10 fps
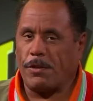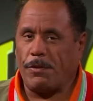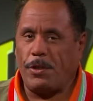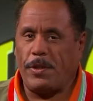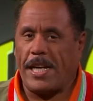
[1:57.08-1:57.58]
for
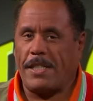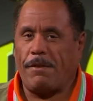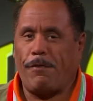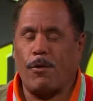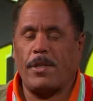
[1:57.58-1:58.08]

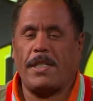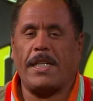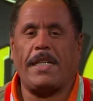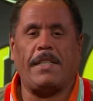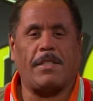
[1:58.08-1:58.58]

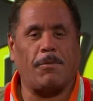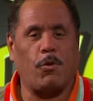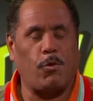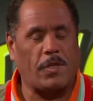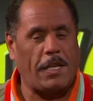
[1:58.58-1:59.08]
2014. Some
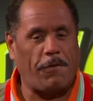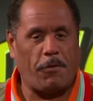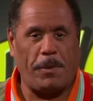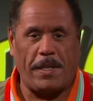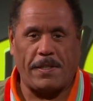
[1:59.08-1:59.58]
cool stuff is
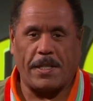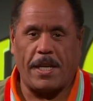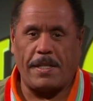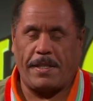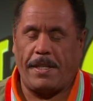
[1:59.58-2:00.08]
being
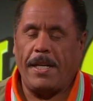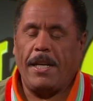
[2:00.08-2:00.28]
discussed.